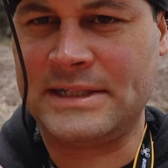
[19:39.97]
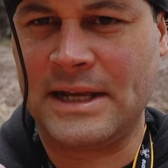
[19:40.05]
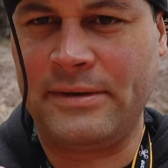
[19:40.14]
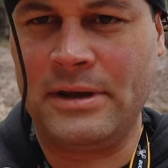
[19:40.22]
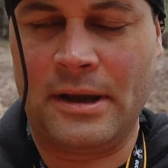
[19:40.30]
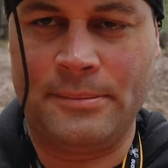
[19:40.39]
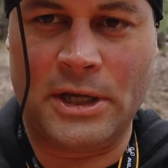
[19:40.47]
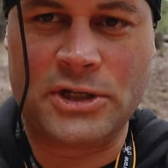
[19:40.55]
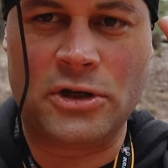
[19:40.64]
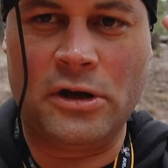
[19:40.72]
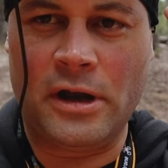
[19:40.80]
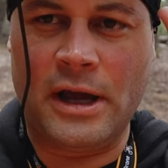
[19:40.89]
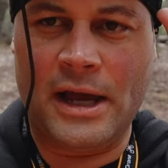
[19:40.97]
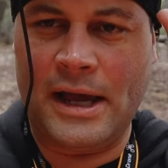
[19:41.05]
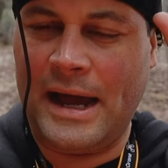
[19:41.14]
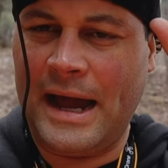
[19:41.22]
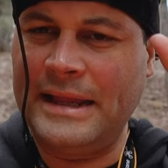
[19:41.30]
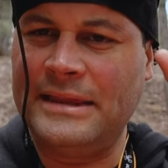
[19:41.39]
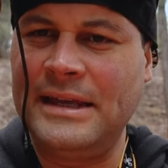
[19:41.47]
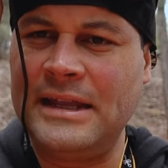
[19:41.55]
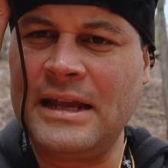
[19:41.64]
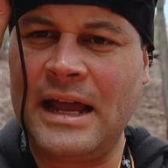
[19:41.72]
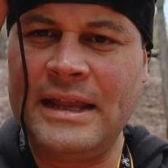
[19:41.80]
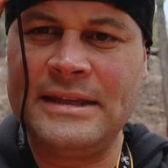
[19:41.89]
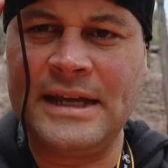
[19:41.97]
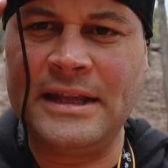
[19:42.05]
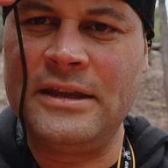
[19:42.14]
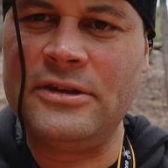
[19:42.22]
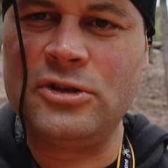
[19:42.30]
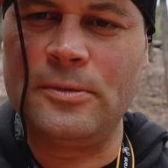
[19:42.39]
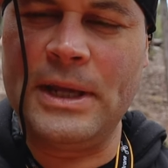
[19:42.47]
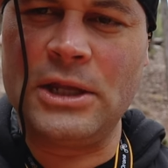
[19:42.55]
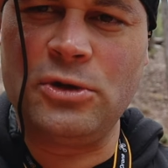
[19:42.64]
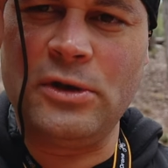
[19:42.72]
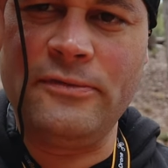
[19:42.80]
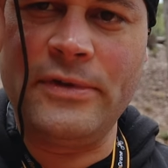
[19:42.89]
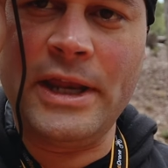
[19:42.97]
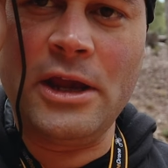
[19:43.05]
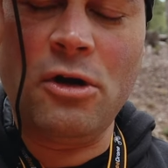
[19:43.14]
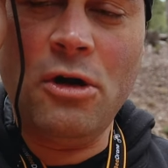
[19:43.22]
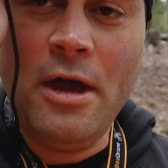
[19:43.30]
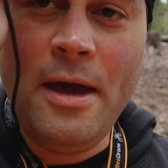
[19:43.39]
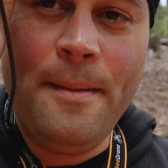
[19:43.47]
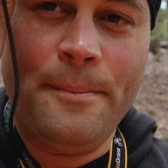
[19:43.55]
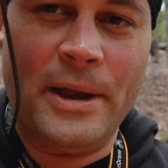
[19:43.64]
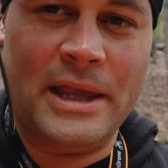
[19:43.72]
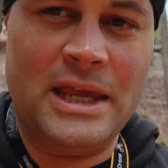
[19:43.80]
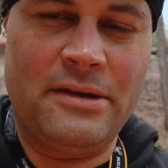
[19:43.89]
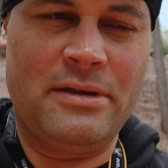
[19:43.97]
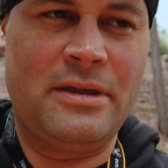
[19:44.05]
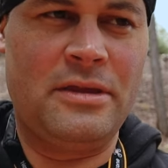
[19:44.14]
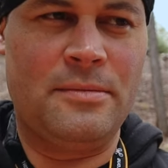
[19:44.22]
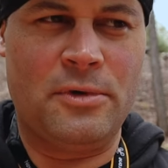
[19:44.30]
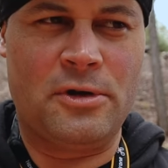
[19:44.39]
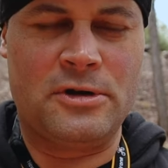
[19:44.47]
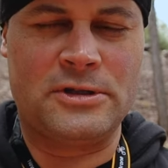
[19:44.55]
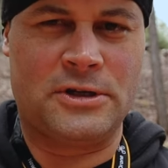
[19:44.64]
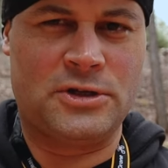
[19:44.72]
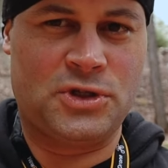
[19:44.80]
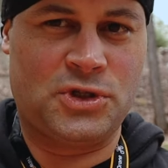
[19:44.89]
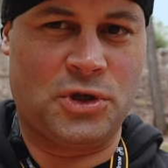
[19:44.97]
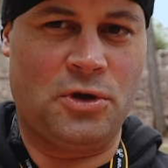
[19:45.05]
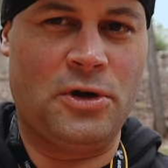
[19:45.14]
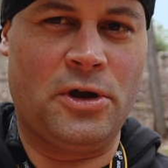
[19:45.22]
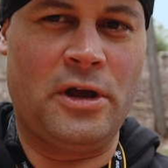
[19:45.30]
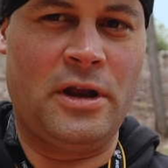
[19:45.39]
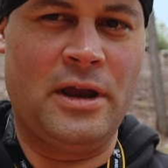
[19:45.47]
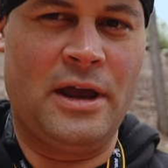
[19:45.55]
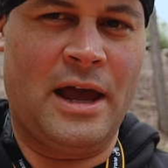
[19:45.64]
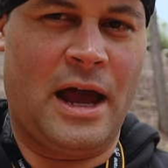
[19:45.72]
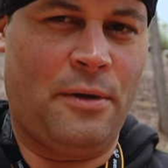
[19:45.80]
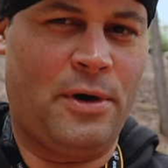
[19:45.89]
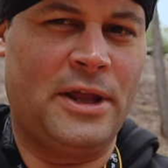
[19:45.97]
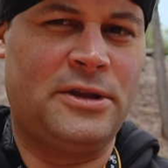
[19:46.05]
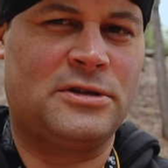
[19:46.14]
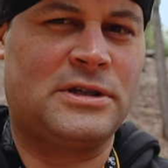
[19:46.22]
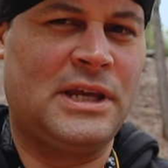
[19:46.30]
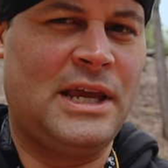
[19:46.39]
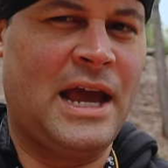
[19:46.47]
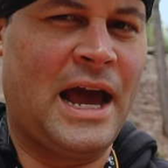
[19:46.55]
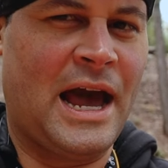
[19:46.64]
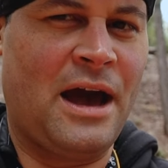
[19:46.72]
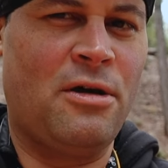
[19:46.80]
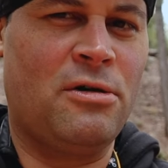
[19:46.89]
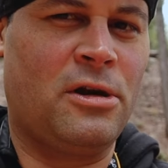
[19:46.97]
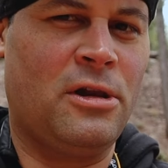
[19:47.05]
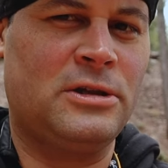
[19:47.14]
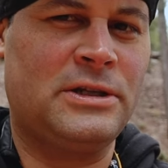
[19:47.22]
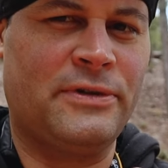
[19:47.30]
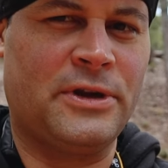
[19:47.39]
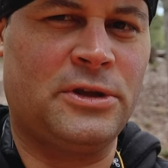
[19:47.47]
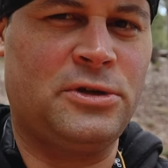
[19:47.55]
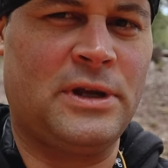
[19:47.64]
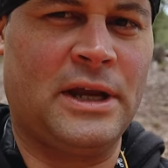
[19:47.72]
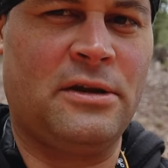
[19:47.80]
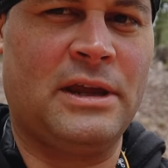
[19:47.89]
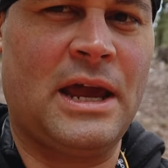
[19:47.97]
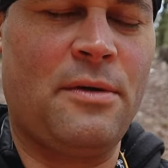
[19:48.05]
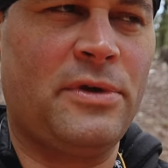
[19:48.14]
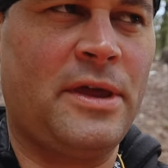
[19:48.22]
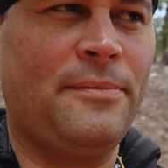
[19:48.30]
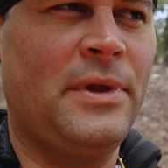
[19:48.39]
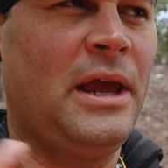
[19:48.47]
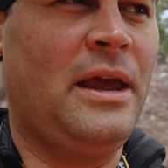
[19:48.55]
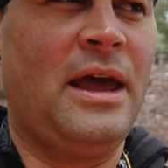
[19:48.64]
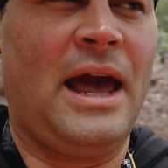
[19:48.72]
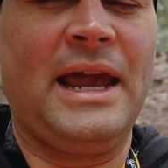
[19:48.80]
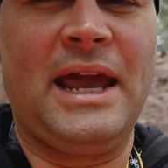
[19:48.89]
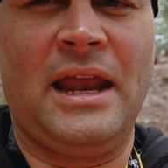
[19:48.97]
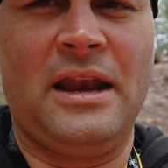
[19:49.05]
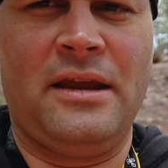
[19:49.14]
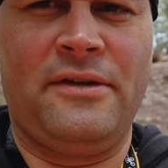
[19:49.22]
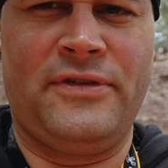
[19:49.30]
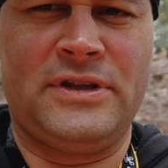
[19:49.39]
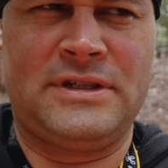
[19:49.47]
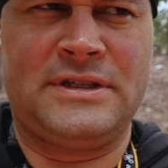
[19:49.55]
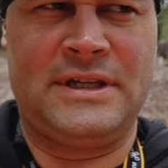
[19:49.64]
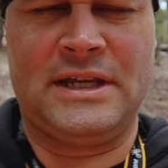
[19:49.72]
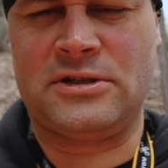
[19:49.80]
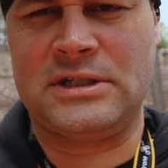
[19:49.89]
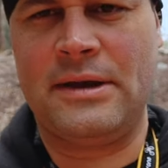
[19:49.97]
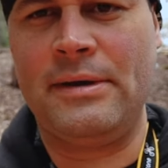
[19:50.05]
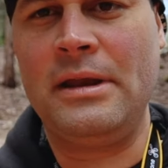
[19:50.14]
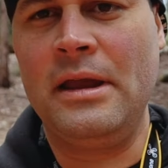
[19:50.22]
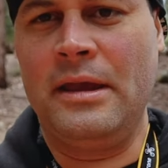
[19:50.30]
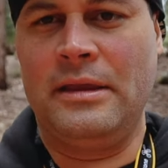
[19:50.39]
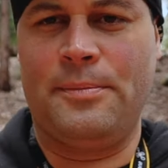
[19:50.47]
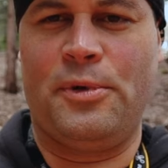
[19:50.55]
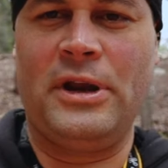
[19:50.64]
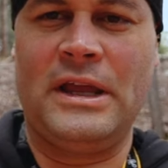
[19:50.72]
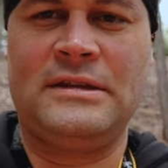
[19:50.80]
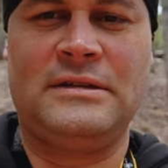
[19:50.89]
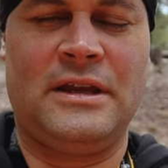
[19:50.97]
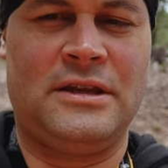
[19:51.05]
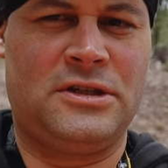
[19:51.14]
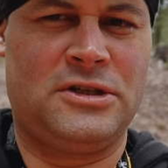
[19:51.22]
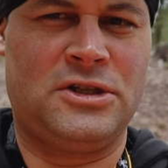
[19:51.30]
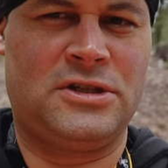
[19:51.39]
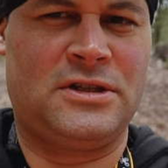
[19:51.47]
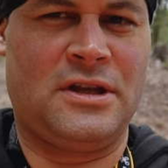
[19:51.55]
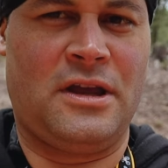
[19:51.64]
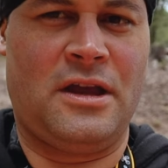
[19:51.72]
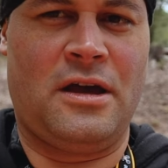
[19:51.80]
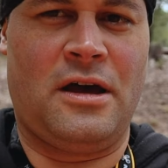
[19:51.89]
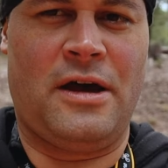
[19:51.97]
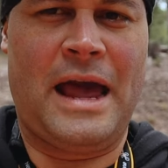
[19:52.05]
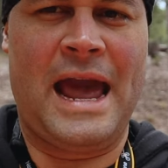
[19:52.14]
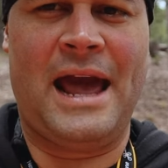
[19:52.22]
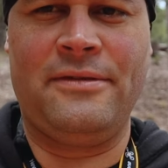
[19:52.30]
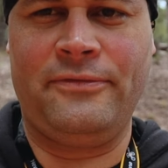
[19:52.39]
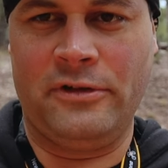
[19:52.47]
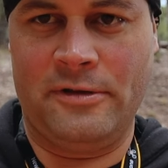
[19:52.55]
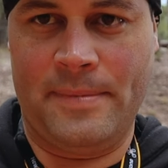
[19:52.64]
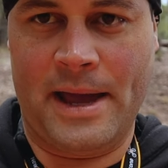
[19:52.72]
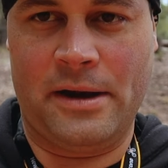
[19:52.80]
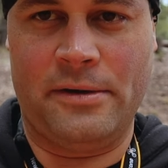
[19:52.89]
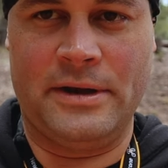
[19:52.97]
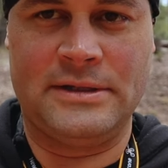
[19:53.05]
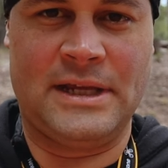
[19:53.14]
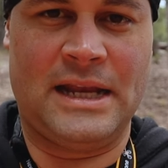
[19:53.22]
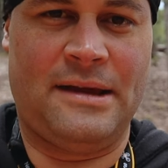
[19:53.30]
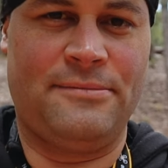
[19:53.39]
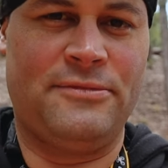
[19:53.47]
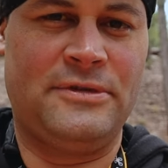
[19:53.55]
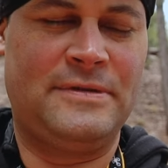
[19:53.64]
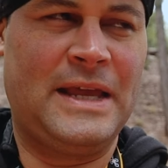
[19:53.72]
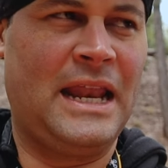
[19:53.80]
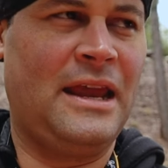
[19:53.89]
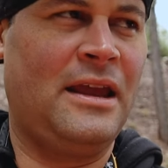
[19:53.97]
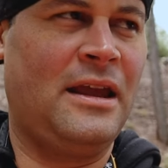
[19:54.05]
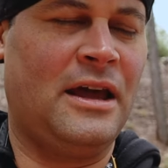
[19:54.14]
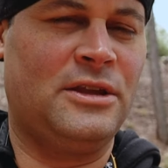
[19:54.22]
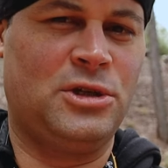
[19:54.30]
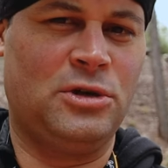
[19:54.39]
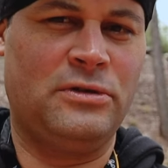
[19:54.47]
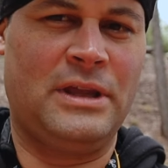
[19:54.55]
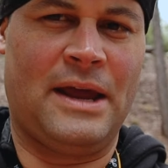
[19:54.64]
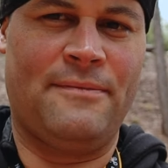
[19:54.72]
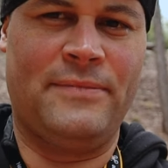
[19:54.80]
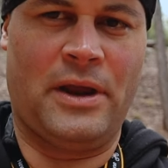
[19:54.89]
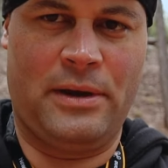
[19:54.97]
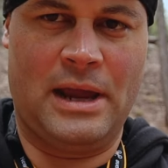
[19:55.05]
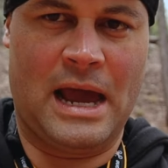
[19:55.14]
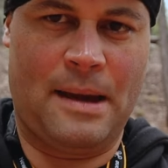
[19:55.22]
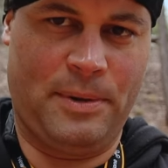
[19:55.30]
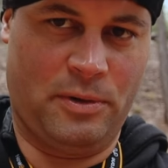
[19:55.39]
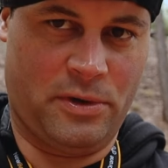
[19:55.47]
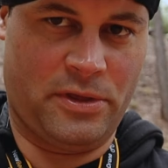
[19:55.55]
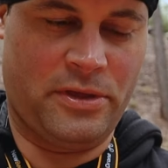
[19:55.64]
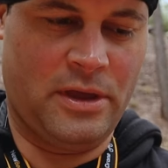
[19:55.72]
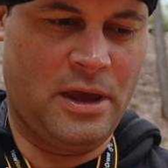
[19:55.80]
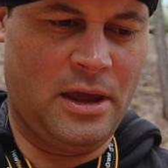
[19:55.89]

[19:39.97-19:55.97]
7, I'm not sure. Uh, I did not intend this to be a tuning video, but given the motors are so good, I wanted to see how close of a good tune I could get with them. Again, if it's 6 or 7, the point is it's just a handful of batteries and I'm getting a tune that I'm very happy with.